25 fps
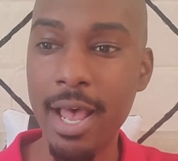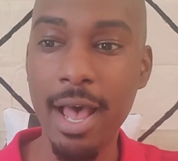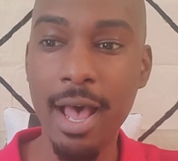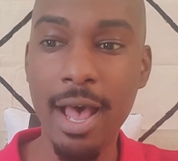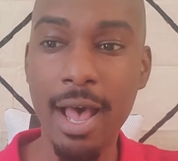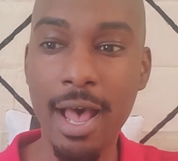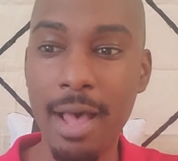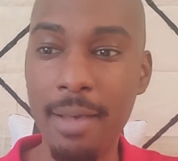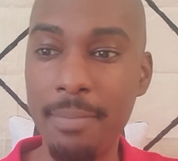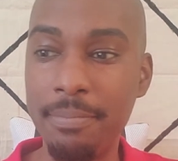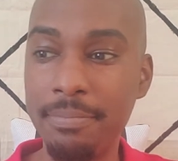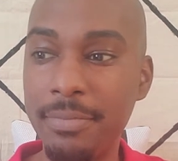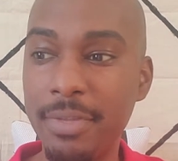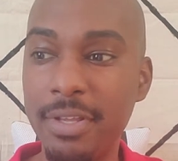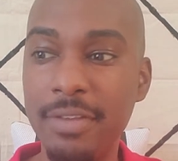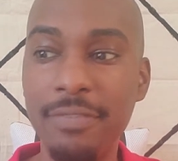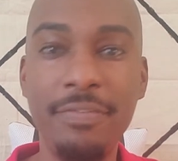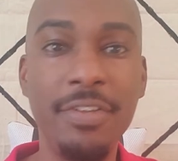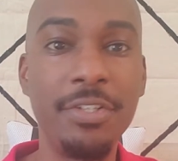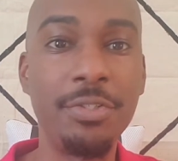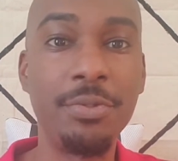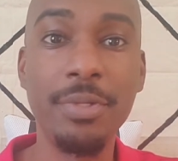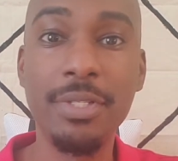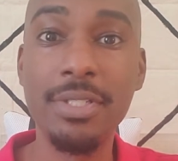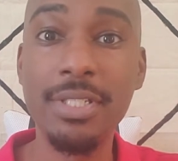
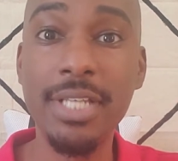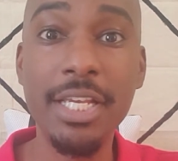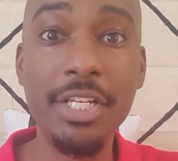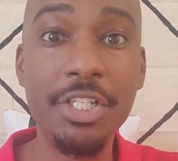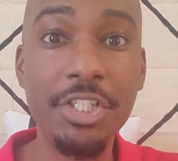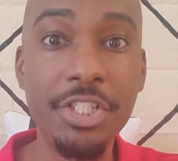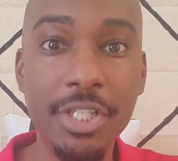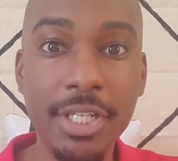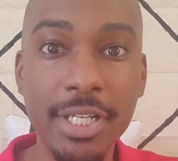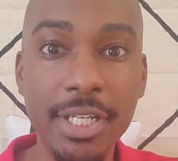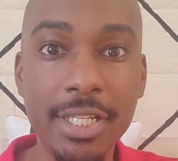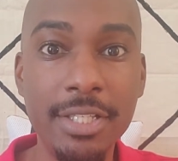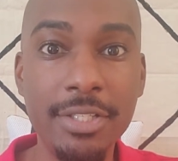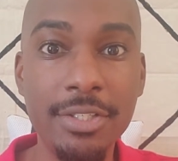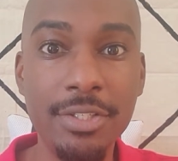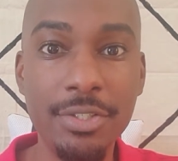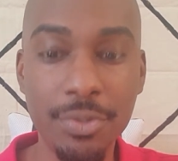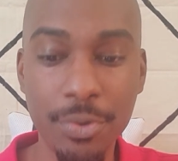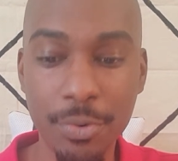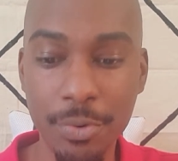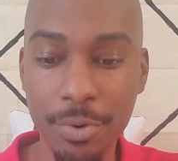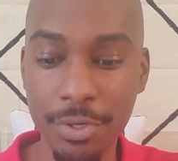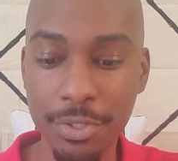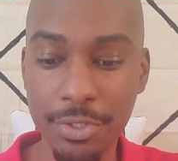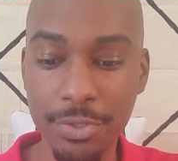
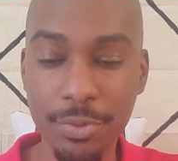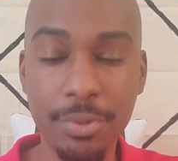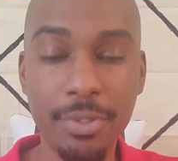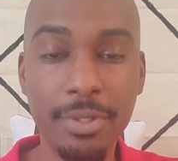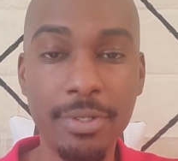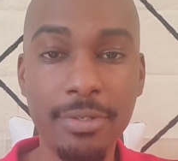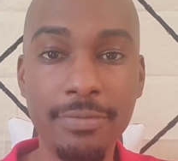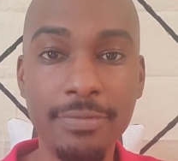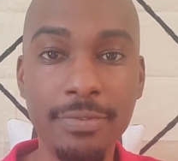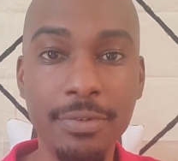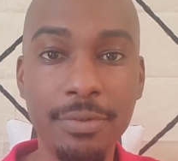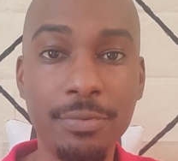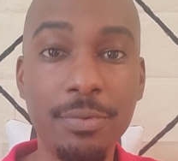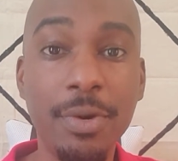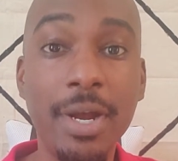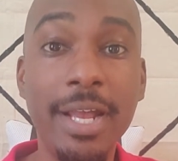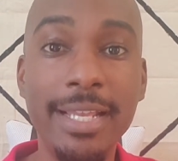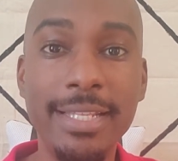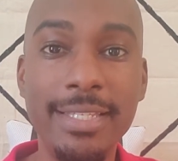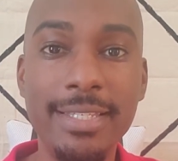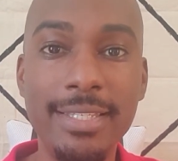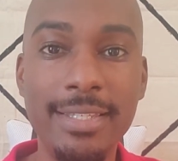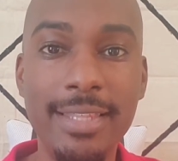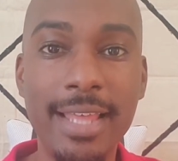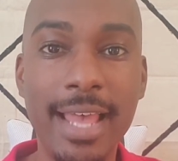visualizations or sort of
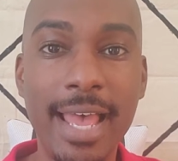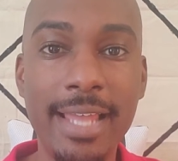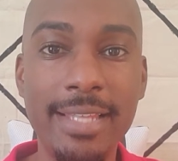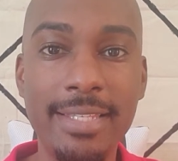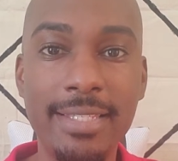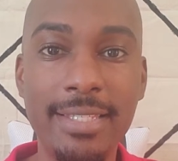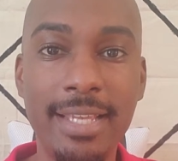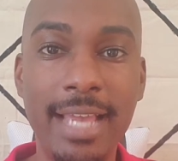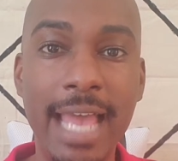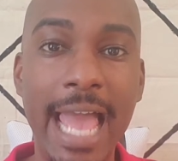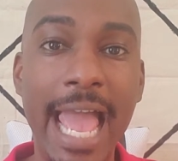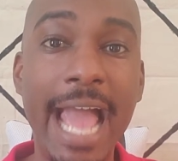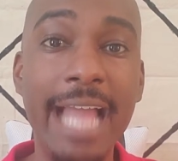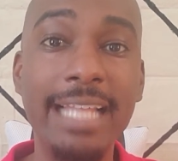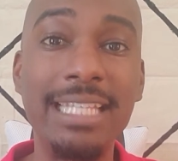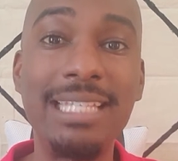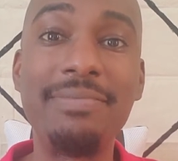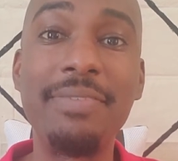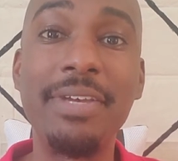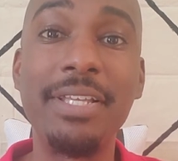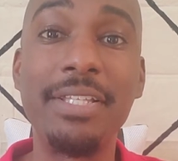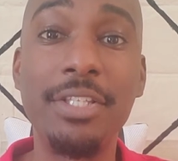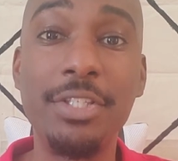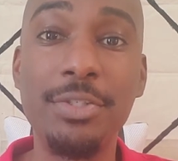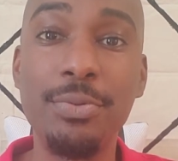rites that
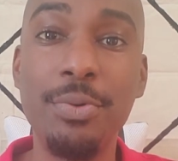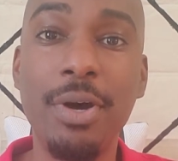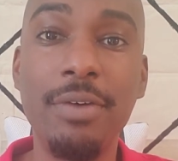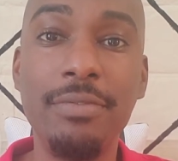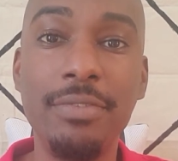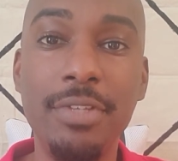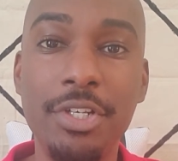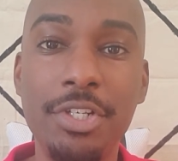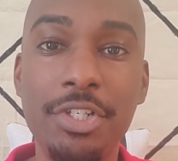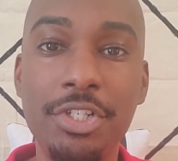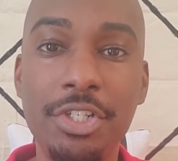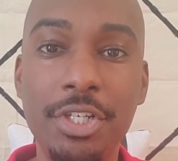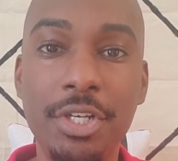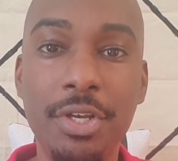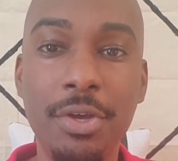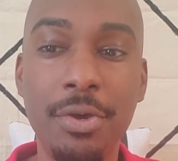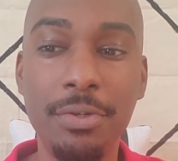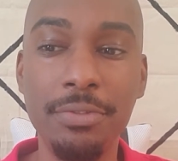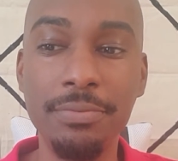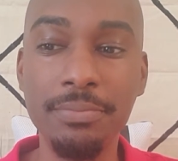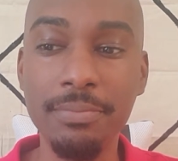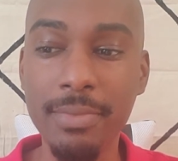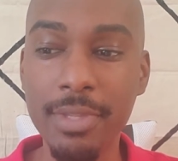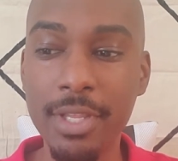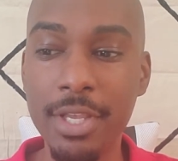activate the 12D
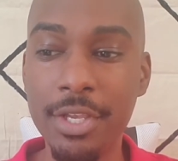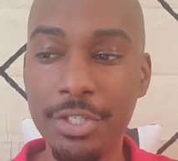shield